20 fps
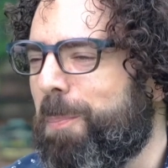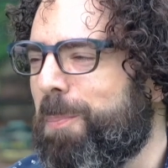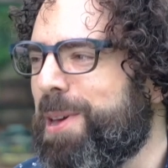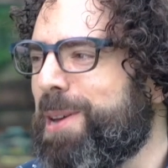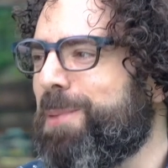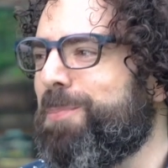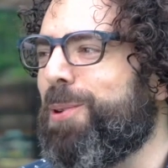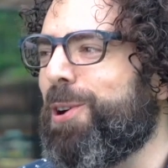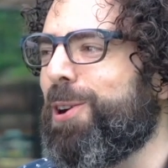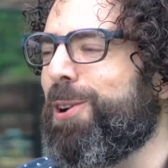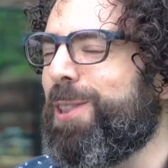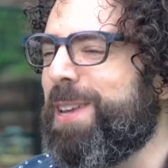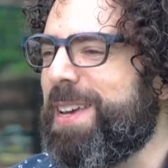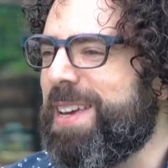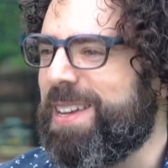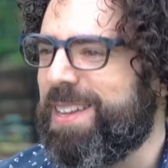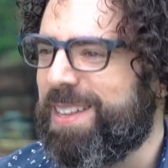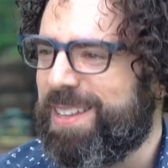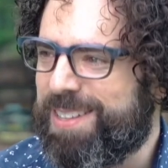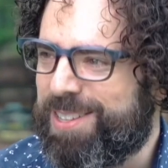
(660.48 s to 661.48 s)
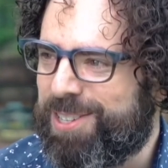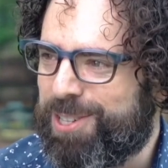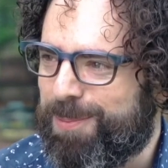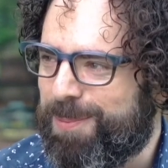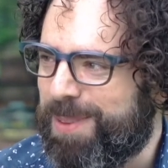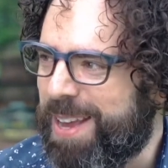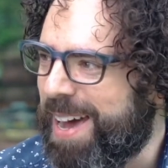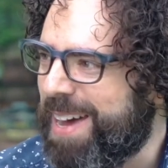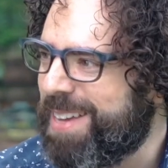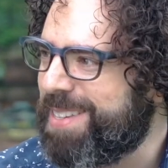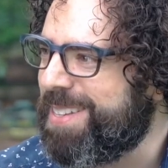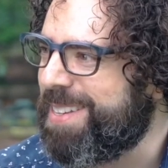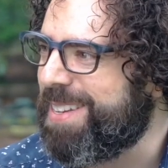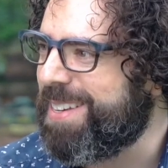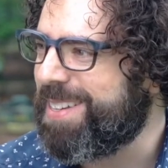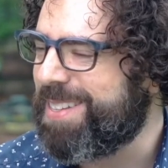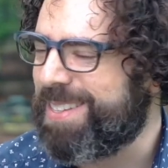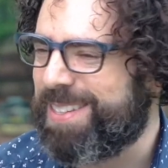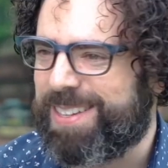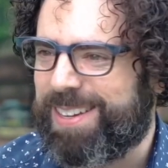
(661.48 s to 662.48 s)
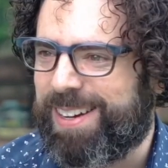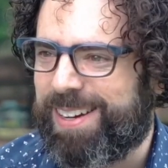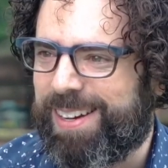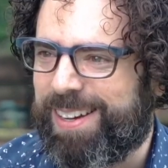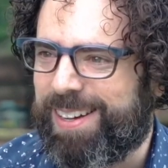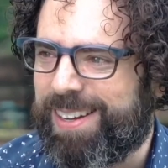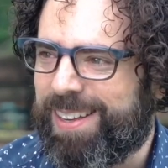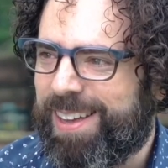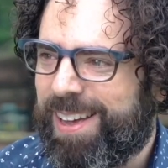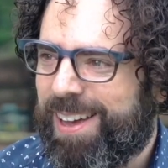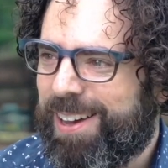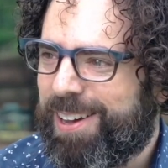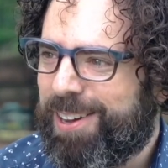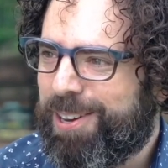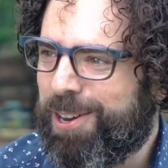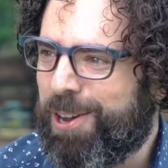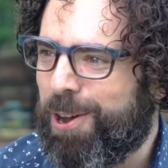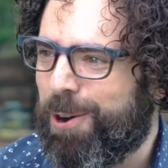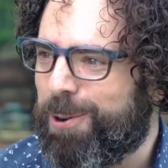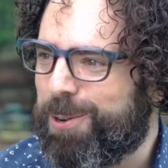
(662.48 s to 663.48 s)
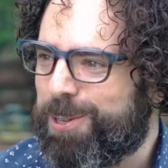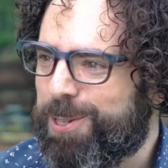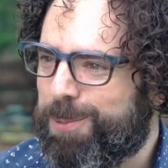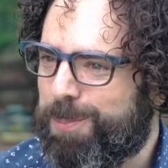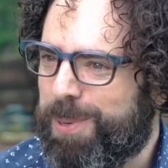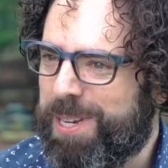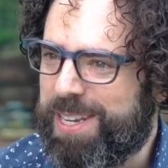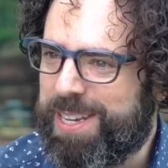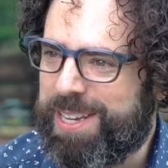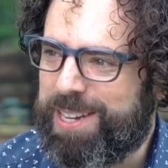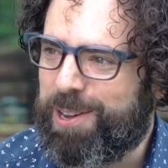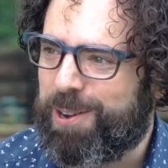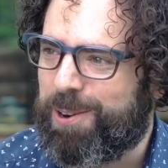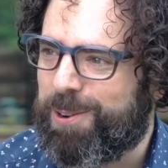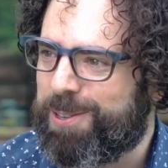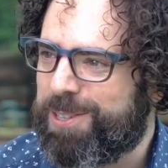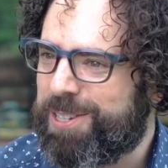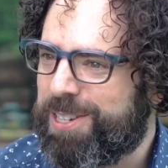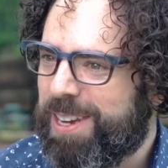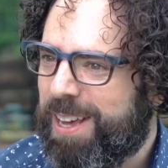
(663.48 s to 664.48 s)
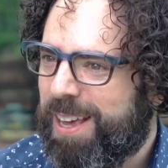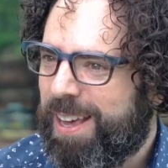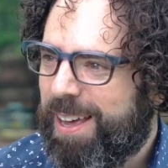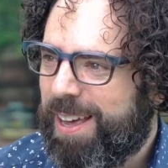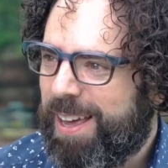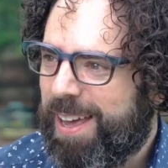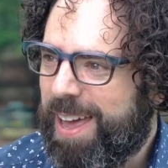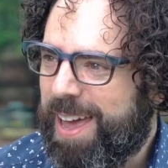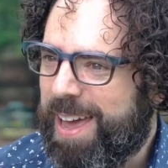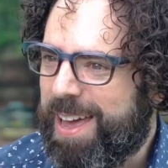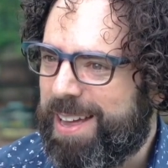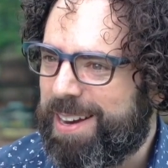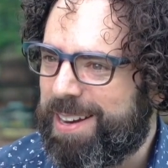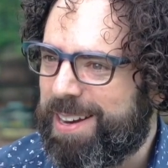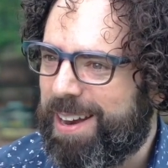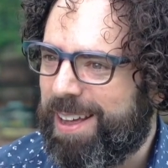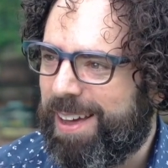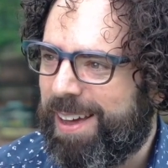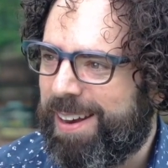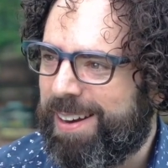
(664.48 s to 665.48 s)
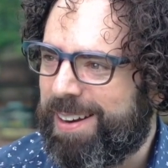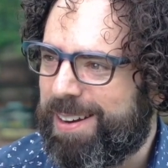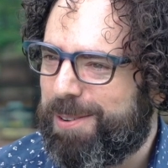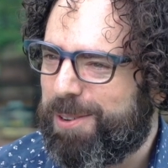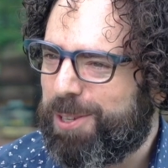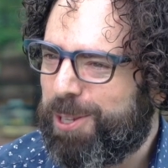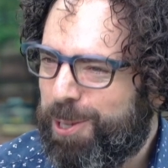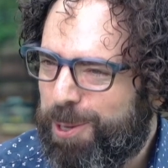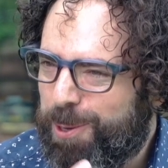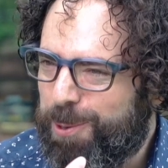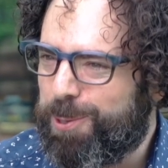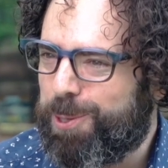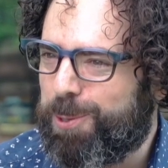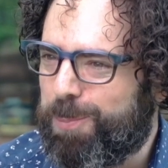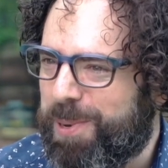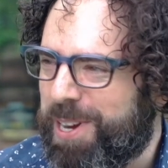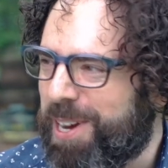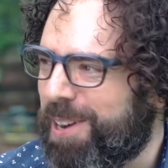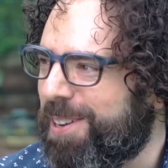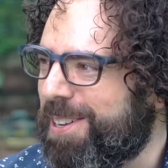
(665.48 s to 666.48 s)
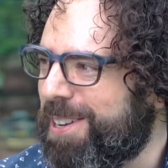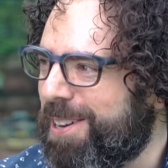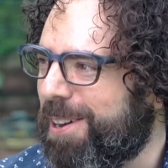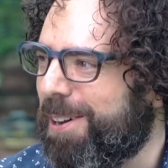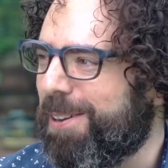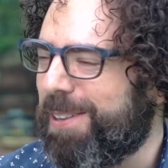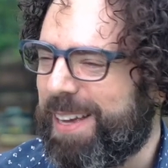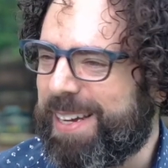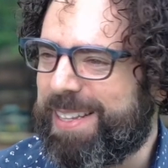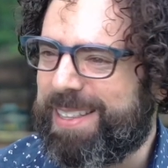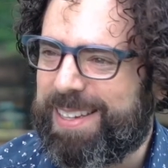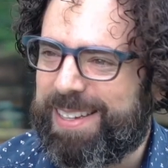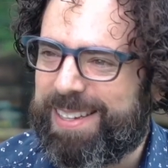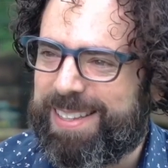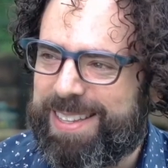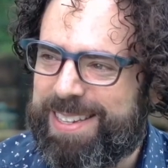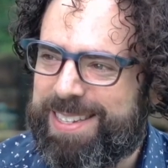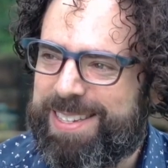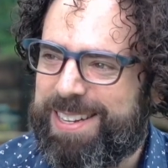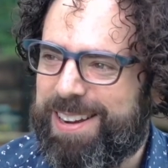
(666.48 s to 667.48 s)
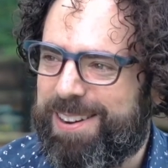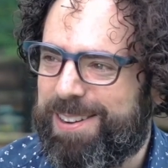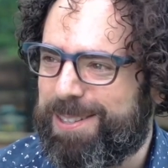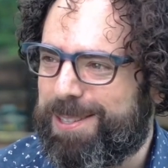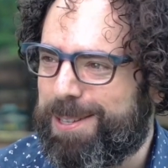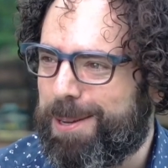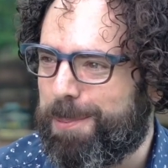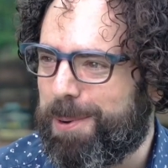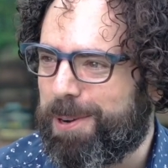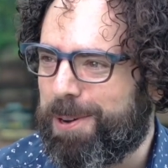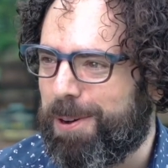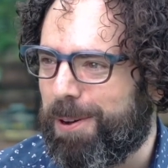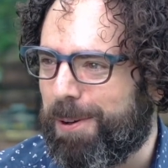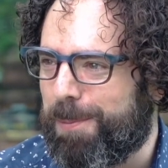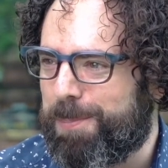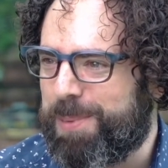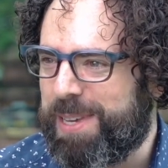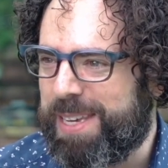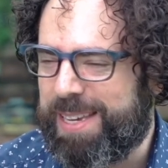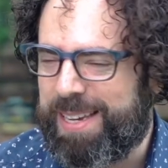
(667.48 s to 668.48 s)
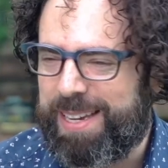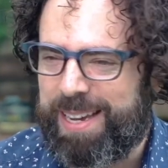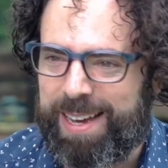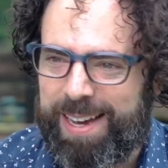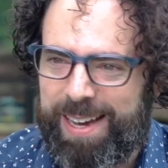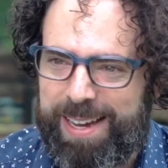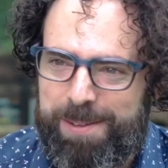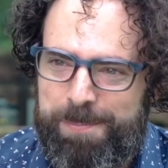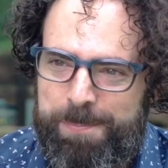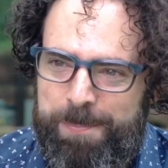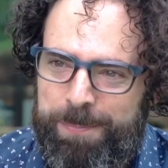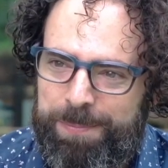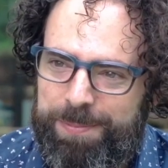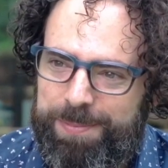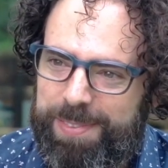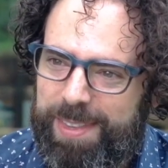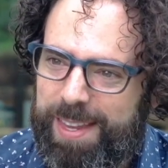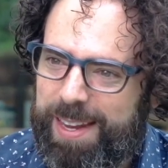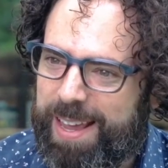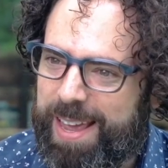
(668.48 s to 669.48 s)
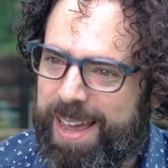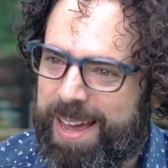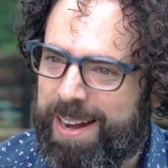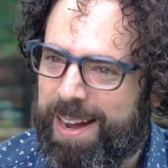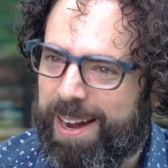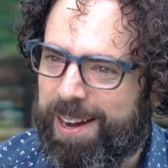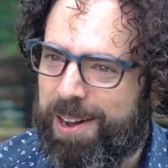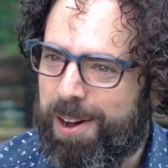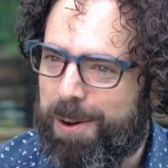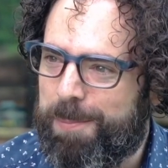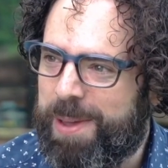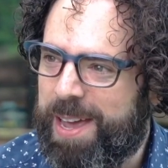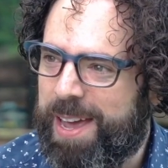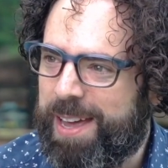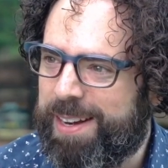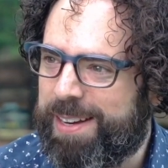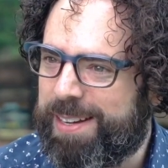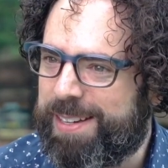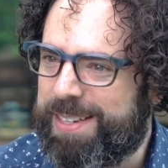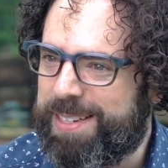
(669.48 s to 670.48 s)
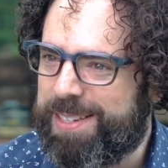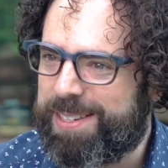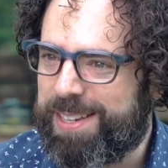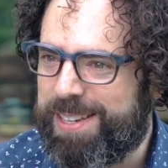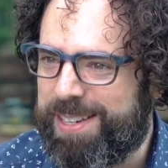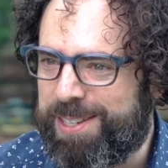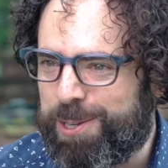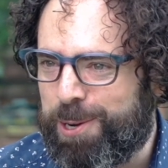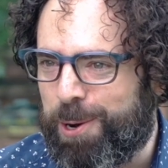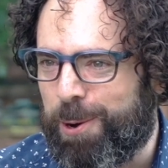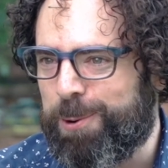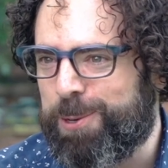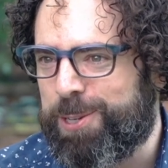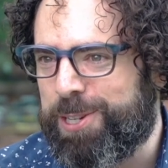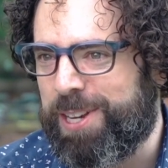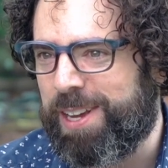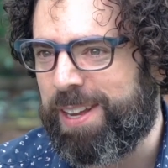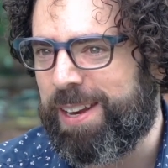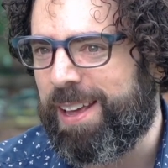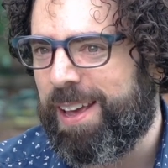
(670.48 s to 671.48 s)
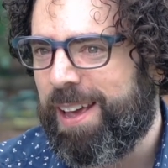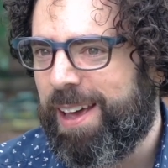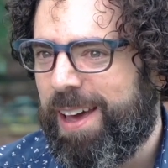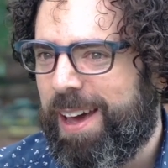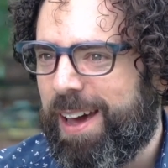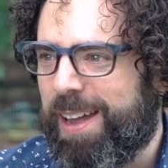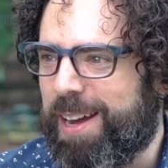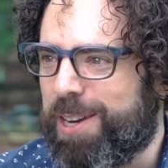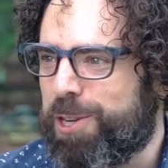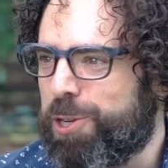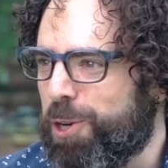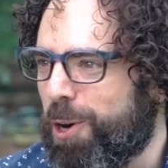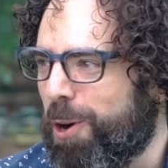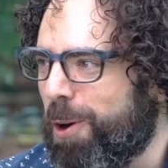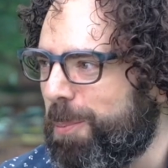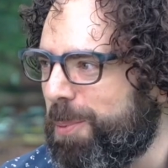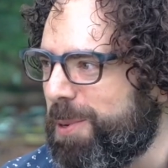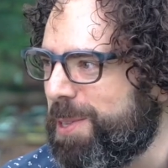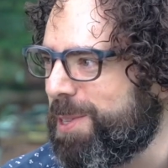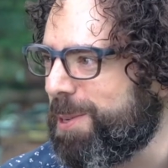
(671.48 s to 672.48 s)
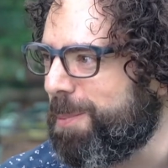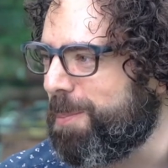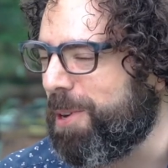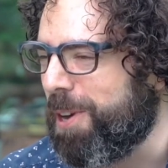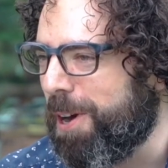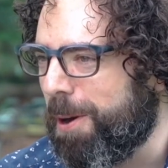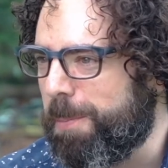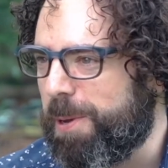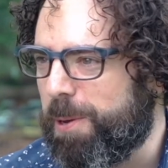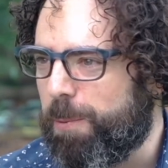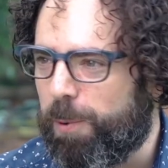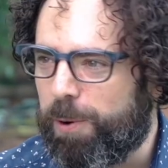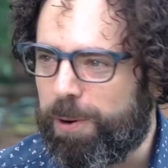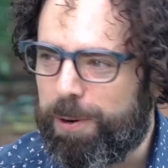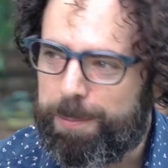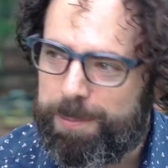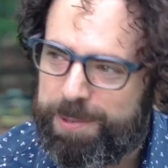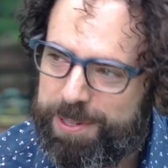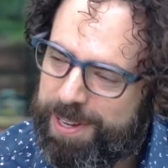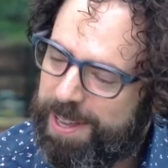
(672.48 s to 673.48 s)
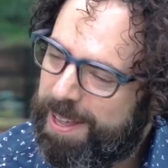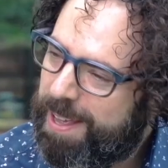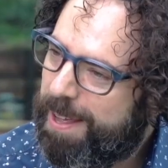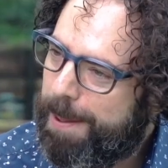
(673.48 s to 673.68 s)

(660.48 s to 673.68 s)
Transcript: big burly gymnastics coach, PE coach, and huge beard, you know, like the stereotypical PE guy. And I come in and he's coaching, and I show up with some gummy worms,